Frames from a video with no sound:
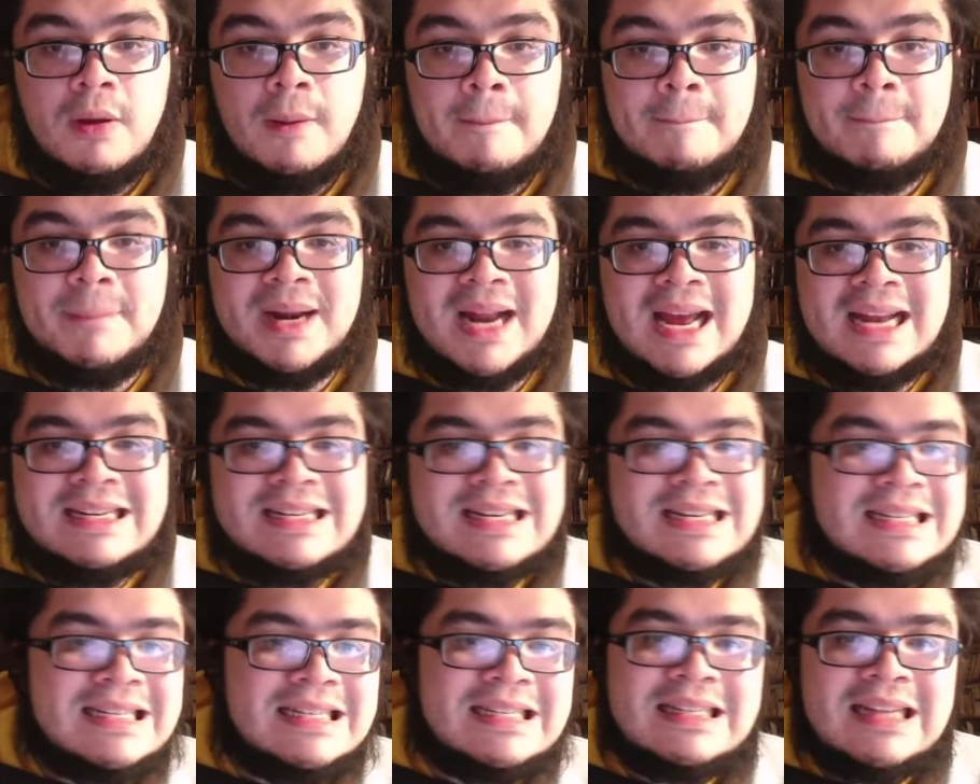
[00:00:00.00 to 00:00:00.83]
But
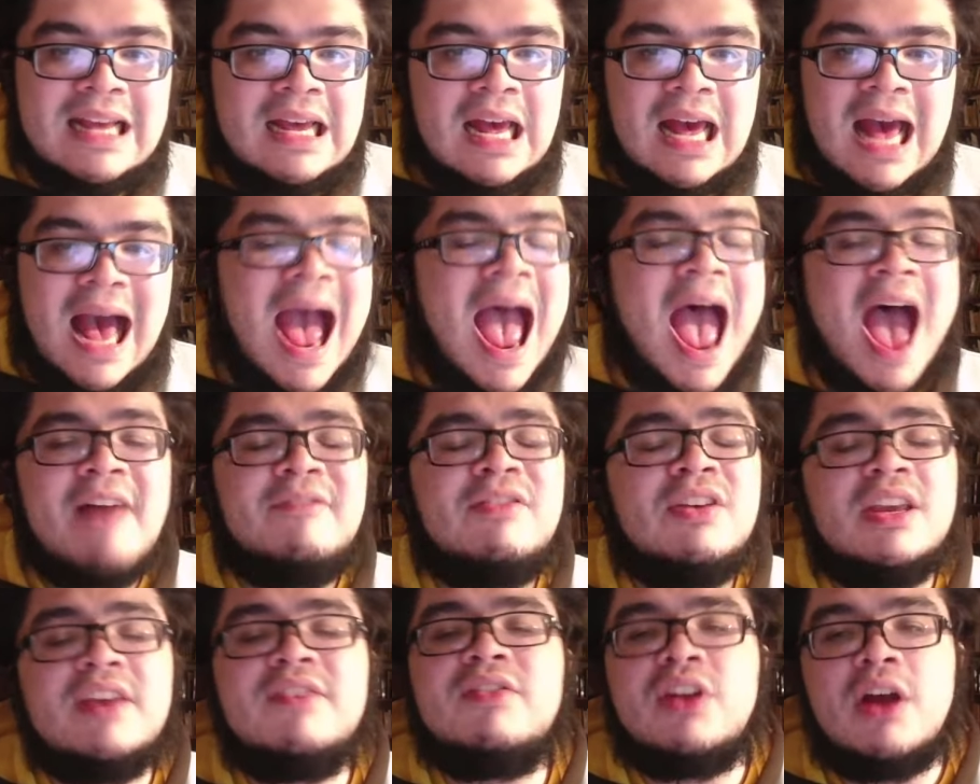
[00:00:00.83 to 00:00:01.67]
I
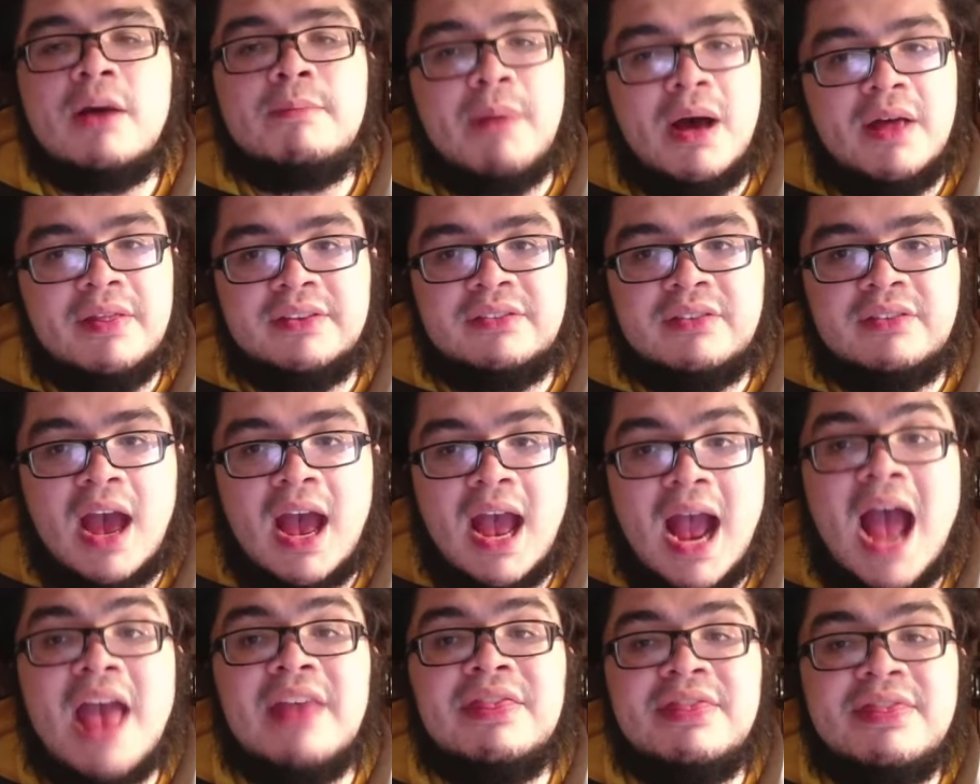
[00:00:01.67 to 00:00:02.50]
haven't given up on this
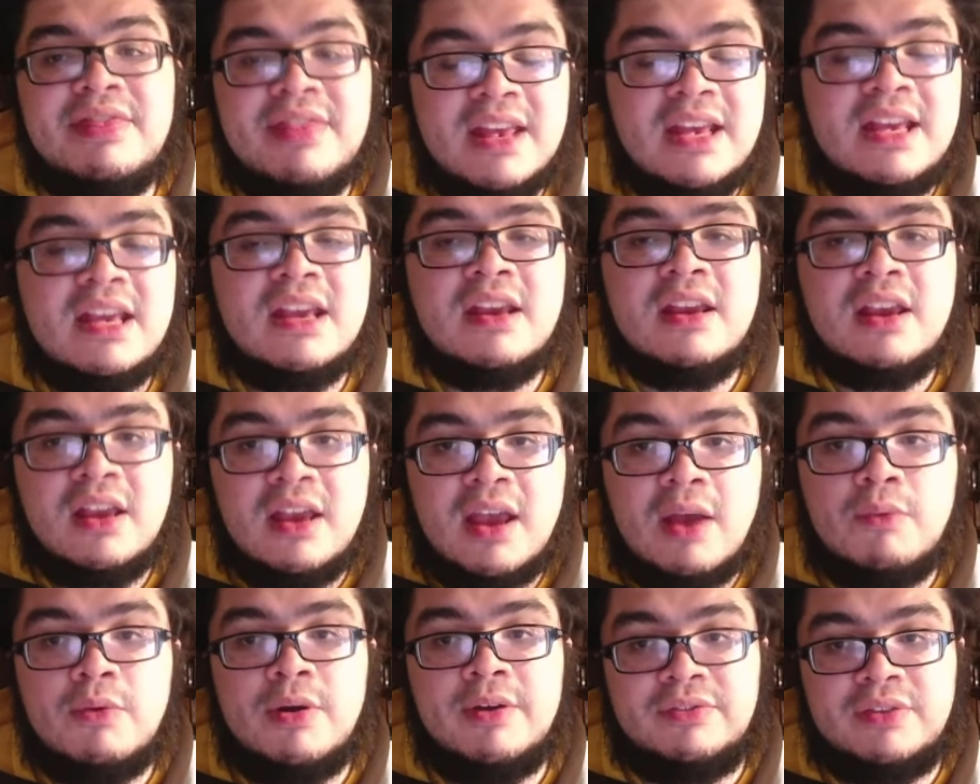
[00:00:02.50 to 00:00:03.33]
guy. I think he can
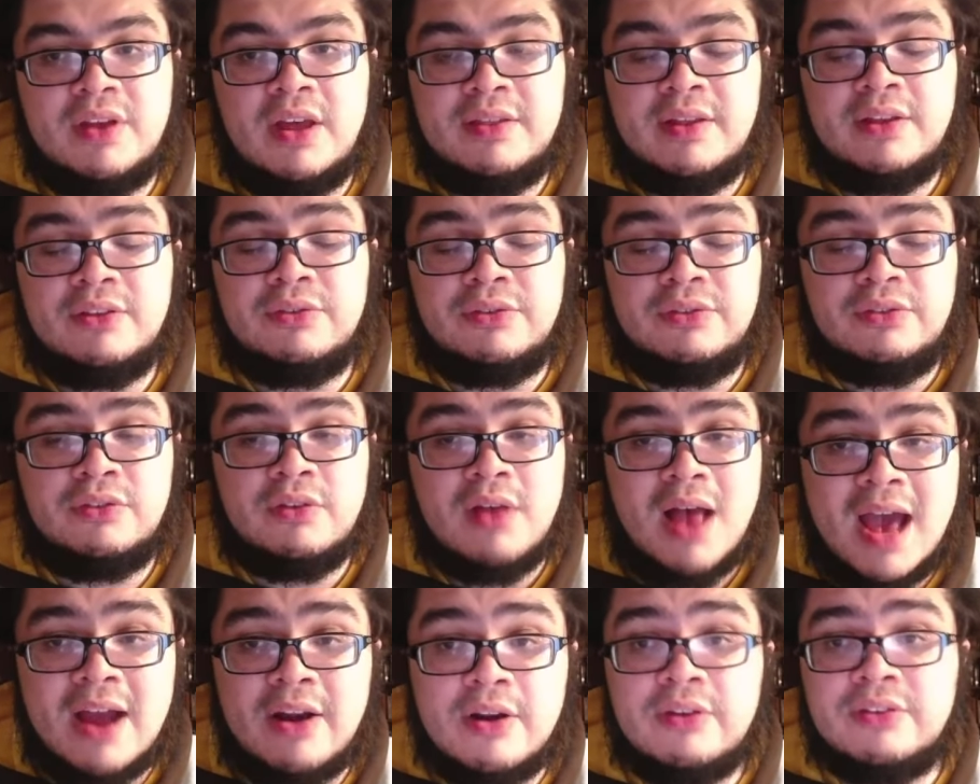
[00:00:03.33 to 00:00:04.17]
get whiffs on those
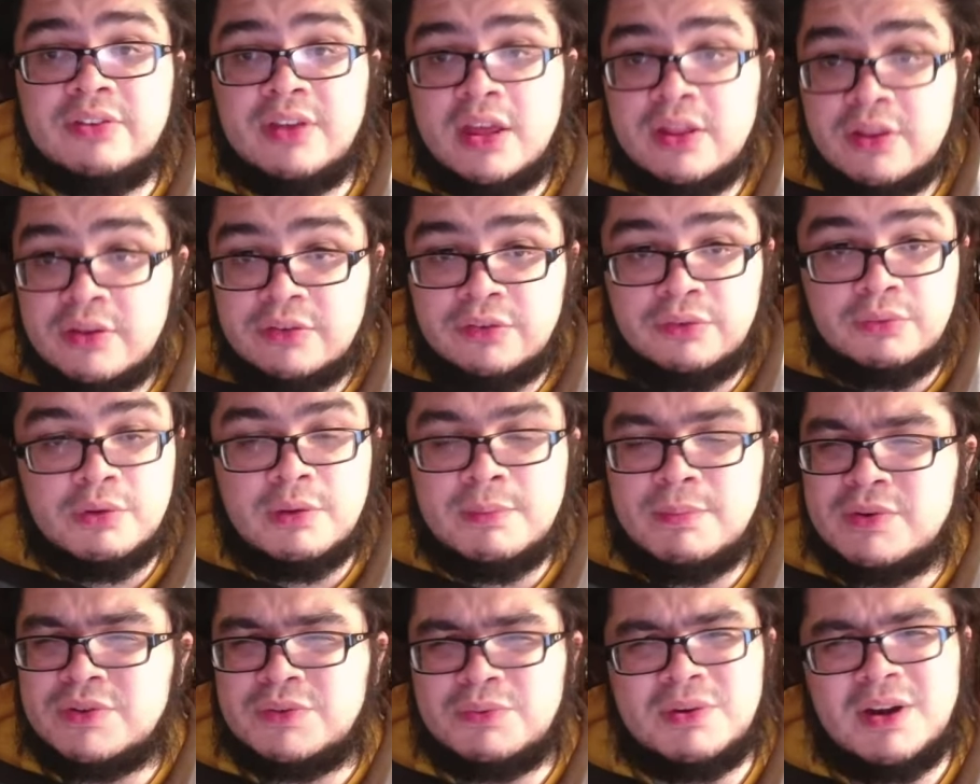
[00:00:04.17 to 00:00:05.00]
sliders and those
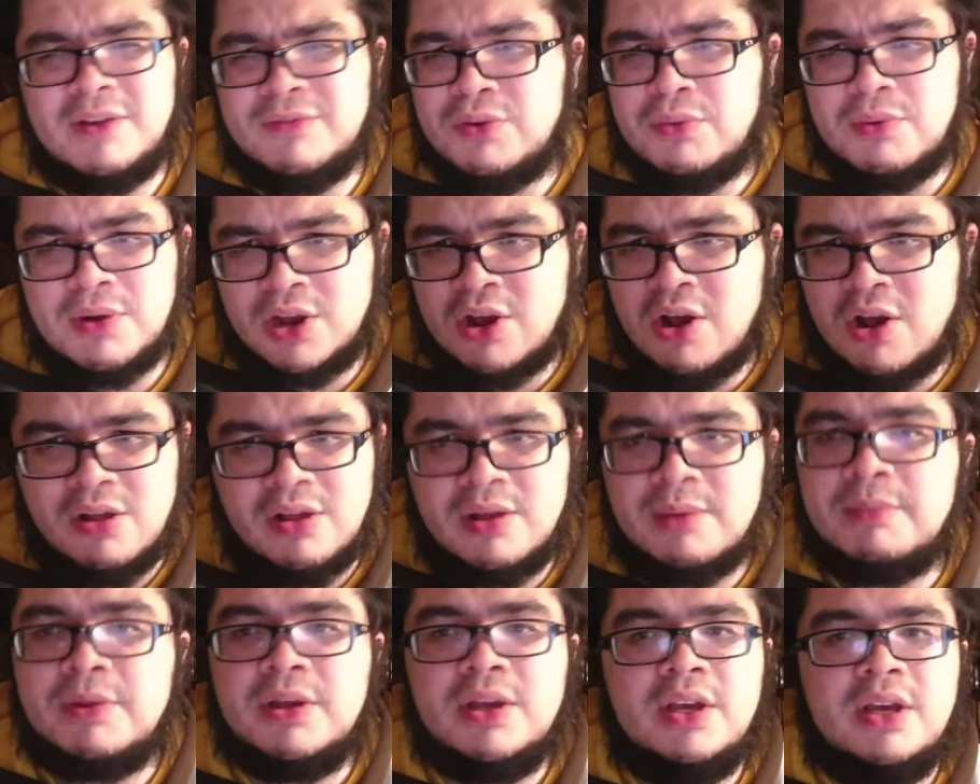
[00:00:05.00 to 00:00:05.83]
sweepers, whatever you want to
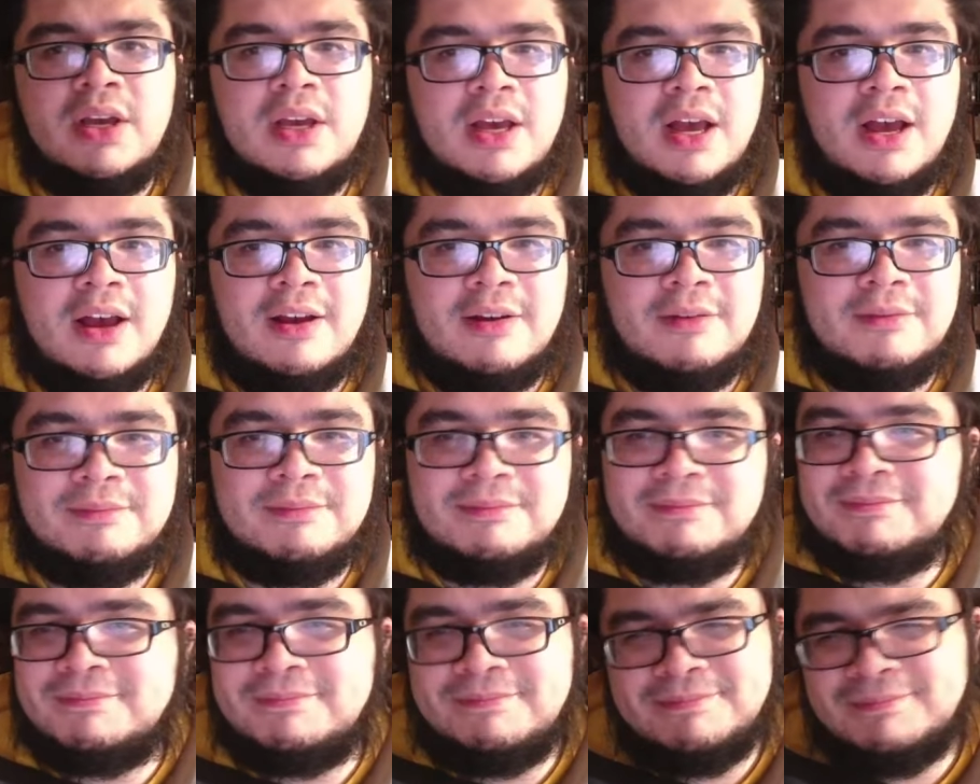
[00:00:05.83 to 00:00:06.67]
call
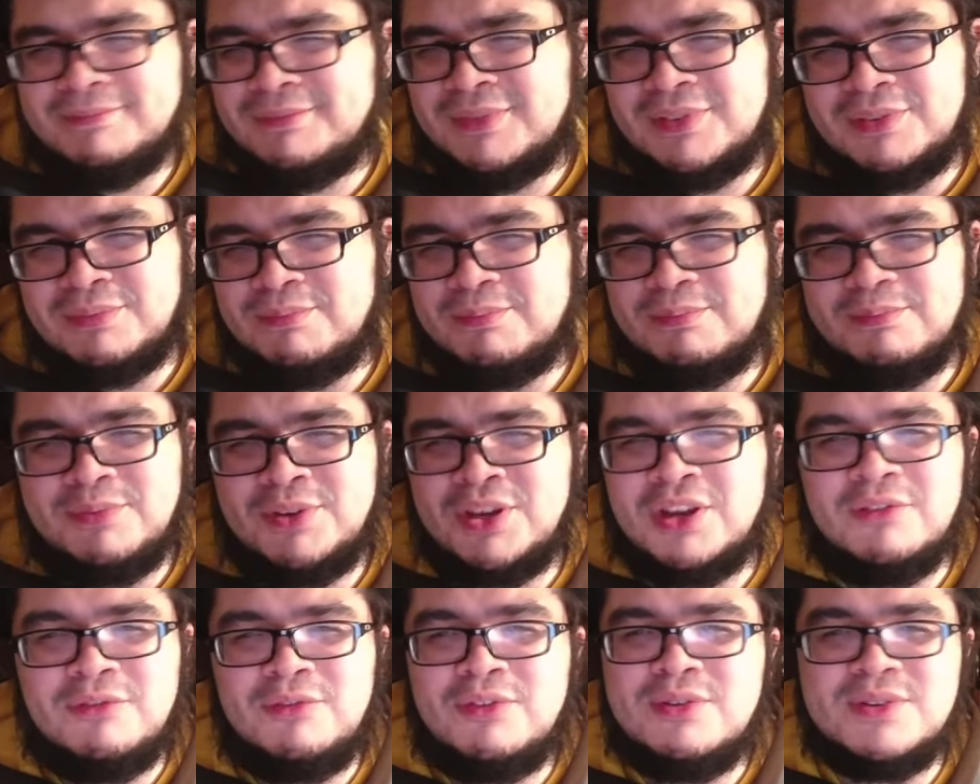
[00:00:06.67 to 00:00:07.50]
them. It's
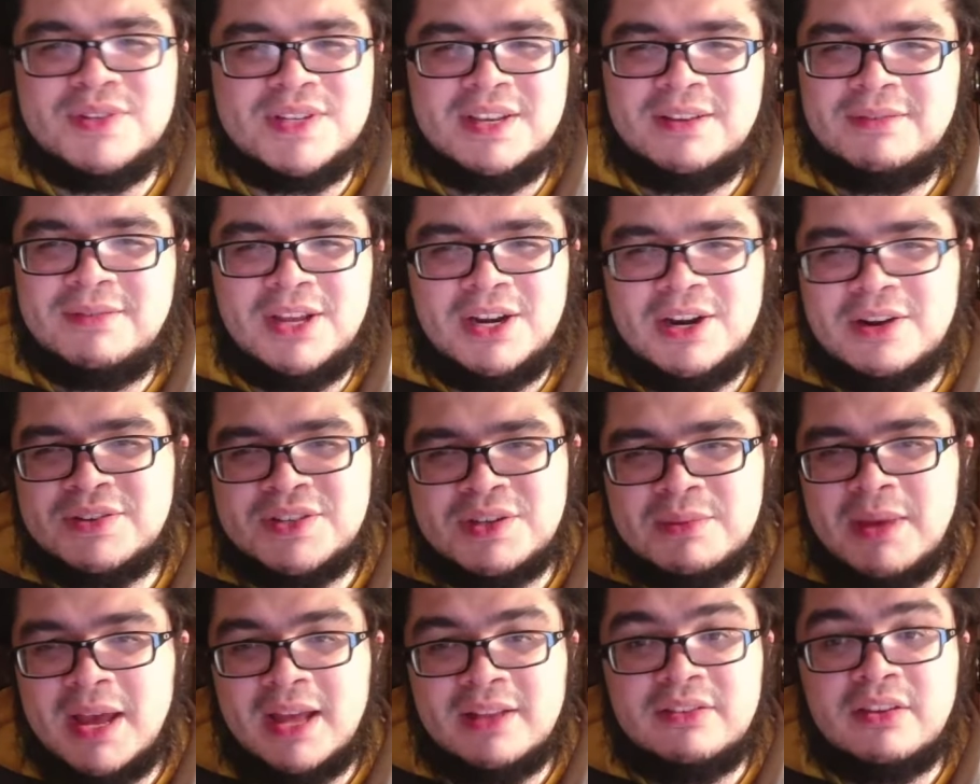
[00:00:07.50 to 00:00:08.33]
confusing, you know,
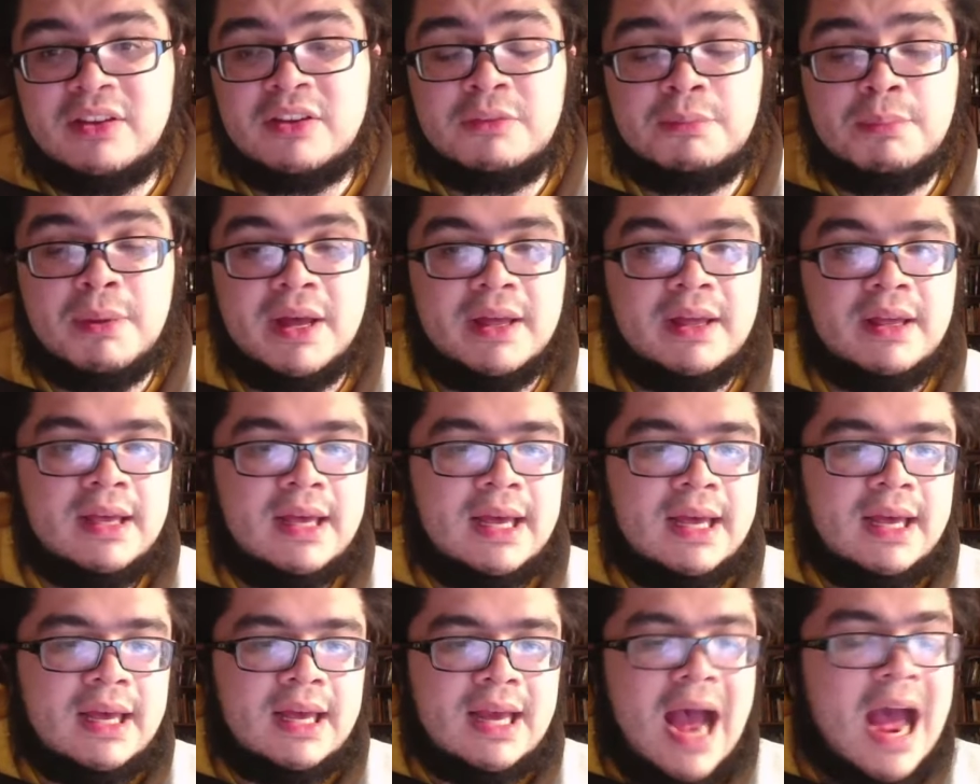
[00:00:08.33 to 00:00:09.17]
semantics, but
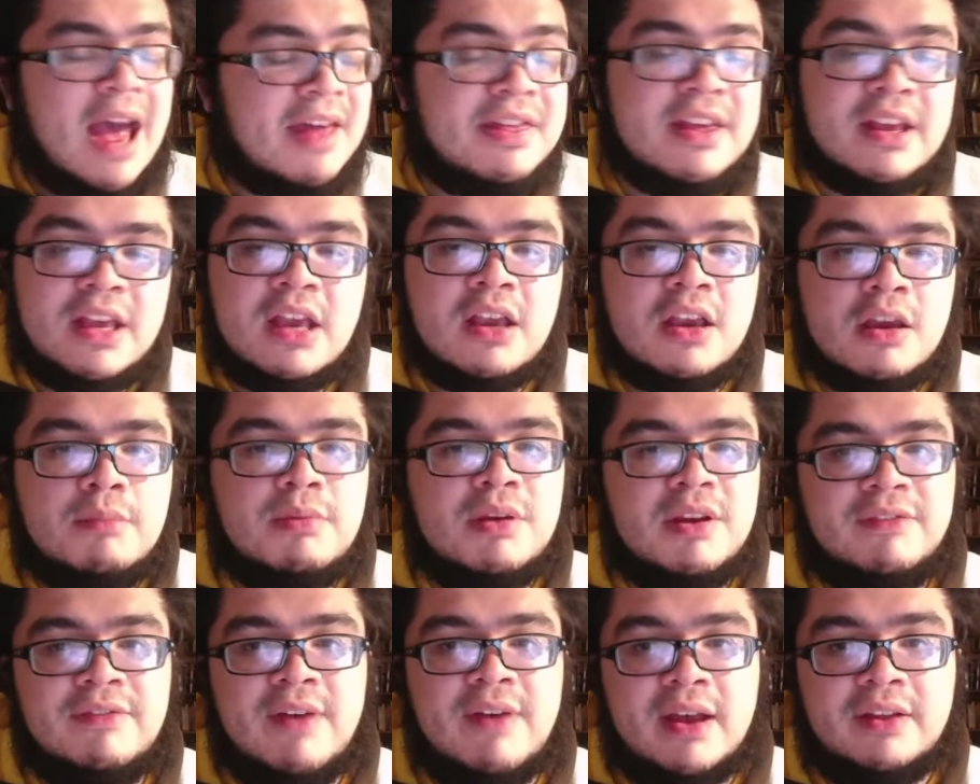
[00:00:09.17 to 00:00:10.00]
I think he can
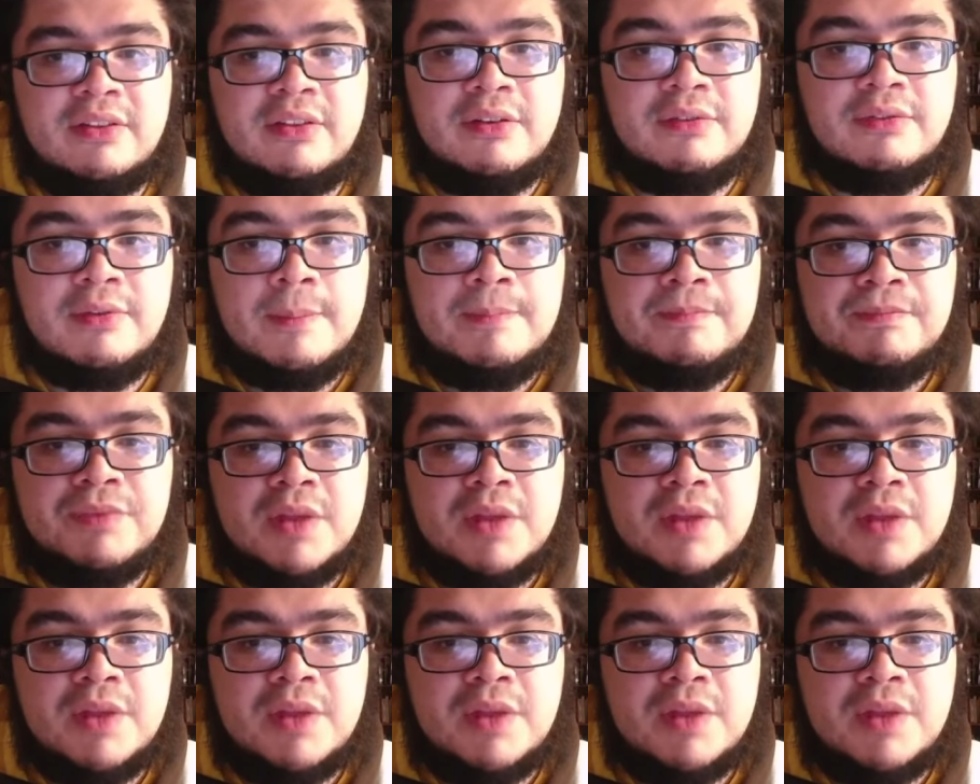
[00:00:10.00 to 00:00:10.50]
be effective.